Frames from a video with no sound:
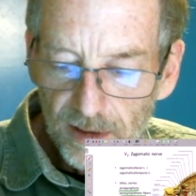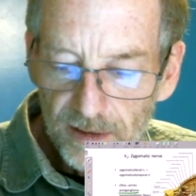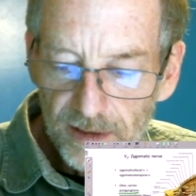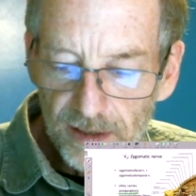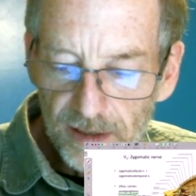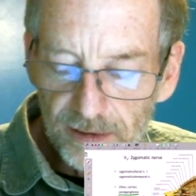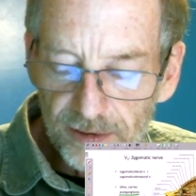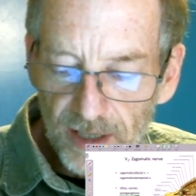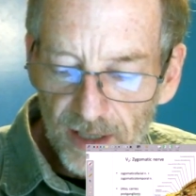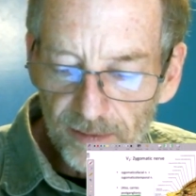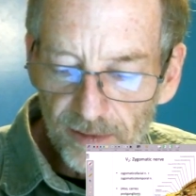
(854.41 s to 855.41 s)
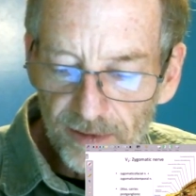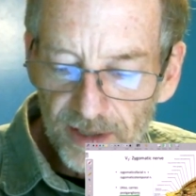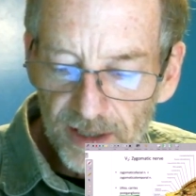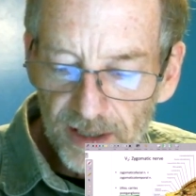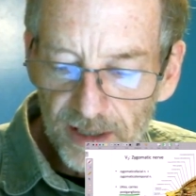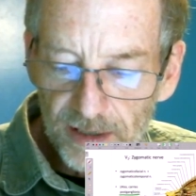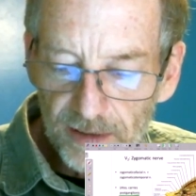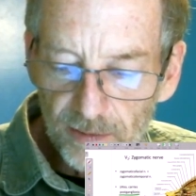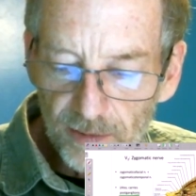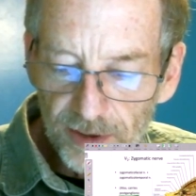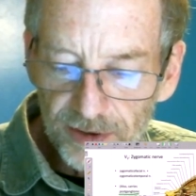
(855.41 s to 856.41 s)
They travel
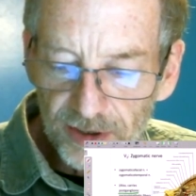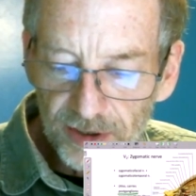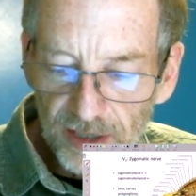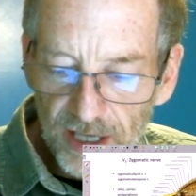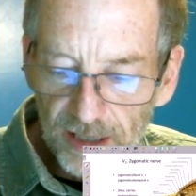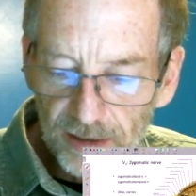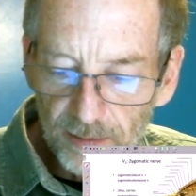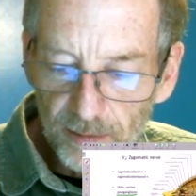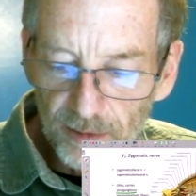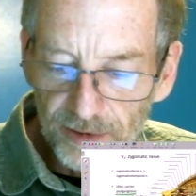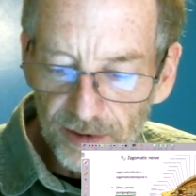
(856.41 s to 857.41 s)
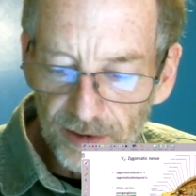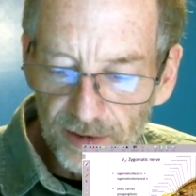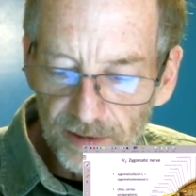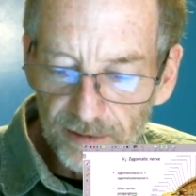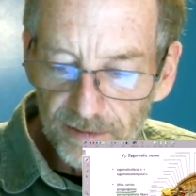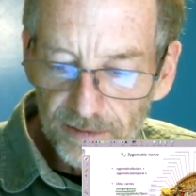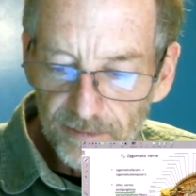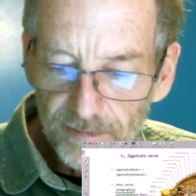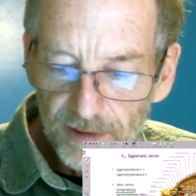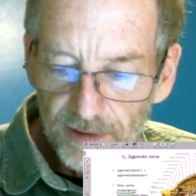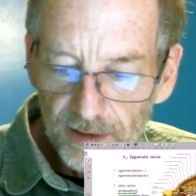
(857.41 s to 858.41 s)
then with the lacrimal nerve.
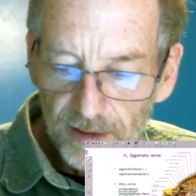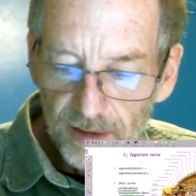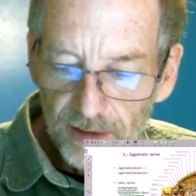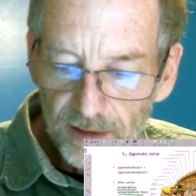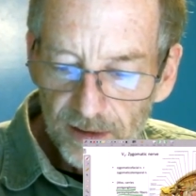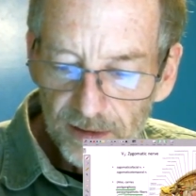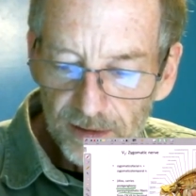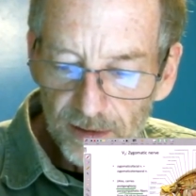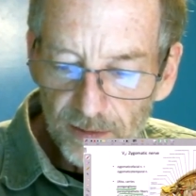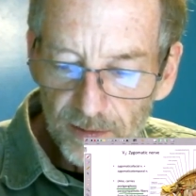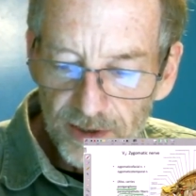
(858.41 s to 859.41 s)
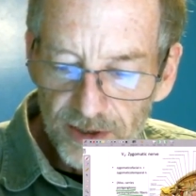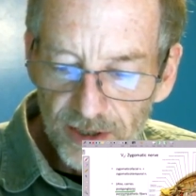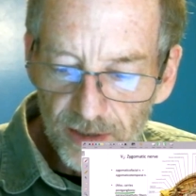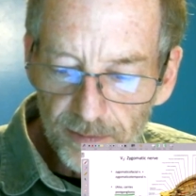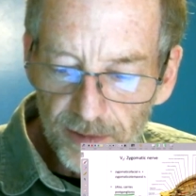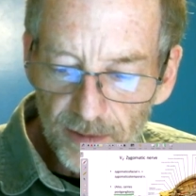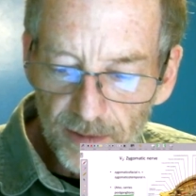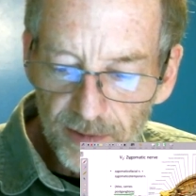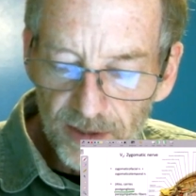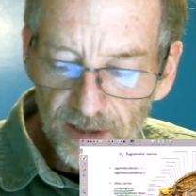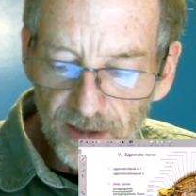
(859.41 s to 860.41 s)
So we jump up
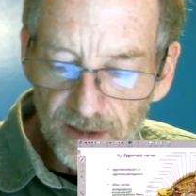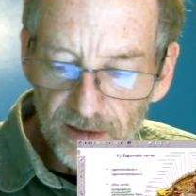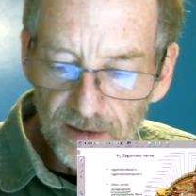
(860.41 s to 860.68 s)
here,